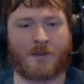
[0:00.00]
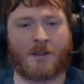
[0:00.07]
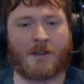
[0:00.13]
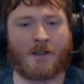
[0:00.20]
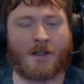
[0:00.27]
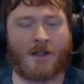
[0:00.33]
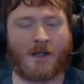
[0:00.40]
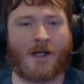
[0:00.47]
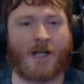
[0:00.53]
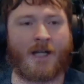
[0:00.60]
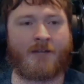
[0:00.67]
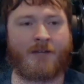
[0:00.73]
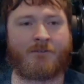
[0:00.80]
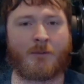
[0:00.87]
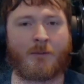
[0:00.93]
And
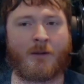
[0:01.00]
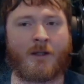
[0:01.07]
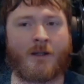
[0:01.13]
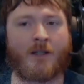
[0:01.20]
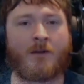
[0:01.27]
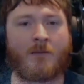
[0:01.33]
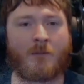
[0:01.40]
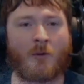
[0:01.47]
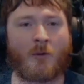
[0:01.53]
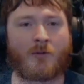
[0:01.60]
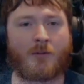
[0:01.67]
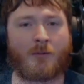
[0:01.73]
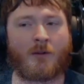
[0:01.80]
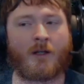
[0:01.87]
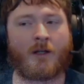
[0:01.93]
if you're playing on
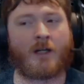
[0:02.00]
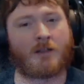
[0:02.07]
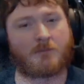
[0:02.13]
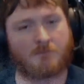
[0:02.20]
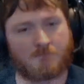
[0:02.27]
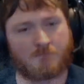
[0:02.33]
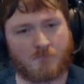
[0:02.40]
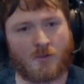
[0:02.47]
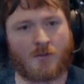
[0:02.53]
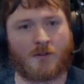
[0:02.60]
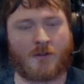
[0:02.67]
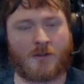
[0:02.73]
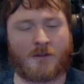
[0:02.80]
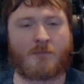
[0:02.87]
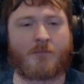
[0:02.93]
multiplayer, you
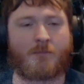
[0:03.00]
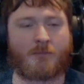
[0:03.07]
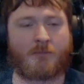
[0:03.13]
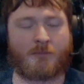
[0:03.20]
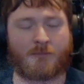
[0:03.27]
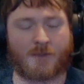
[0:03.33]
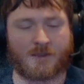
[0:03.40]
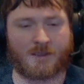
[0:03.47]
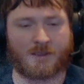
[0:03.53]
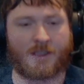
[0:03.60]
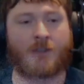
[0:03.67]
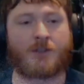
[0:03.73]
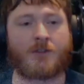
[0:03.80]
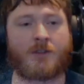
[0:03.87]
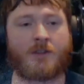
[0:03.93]
could
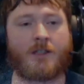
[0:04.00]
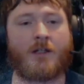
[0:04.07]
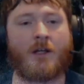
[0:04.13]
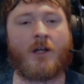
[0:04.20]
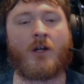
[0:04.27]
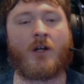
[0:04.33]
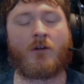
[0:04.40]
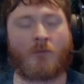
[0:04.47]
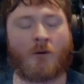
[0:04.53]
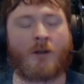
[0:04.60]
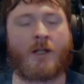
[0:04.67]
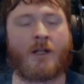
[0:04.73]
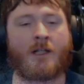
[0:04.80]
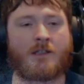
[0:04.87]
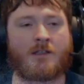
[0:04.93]
potentially run
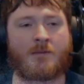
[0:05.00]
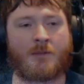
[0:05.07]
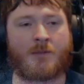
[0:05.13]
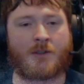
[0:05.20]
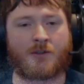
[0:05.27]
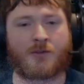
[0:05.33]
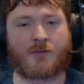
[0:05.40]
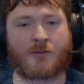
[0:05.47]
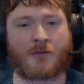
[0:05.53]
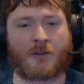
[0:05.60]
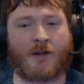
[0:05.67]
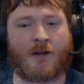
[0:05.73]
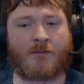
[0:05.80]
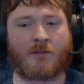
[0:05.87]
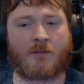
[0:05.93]
into some issues where you
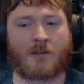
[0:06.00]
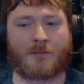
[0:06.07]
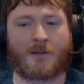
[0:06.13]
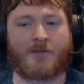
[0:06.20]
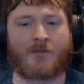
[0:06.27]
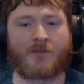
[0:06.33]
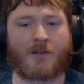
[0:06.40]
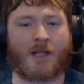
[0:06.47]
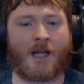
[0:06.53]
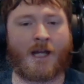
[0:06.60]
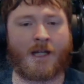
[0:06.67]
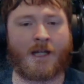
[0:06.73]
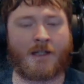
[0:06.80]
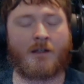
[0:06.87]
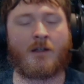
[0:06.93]
have a little bit of a
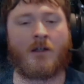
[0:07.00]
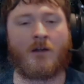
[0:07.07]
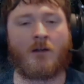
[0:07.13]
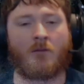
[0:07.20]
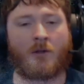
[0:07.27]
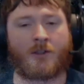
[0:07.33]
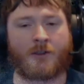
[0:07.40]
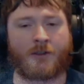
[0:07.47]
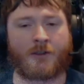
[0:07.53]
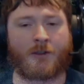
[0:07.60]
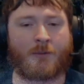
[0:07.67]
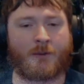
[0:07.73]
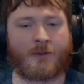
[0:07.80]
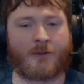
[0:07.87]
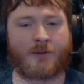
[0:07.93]
lag while your
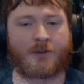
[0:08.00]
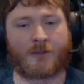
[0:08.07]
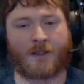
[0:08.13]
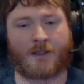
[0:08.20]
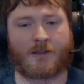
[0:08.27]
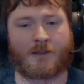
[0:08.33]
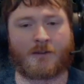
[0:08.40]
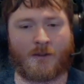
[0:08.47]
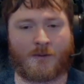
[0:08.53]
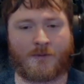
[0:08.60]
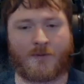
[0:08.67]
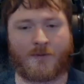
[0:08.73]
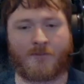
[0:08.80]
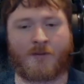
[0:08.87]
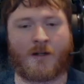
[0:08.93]
computer's trying to load the
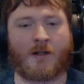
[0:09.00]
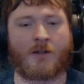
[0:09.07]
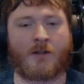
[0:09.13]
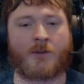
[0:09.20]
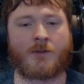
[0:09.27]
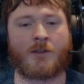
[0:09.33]
file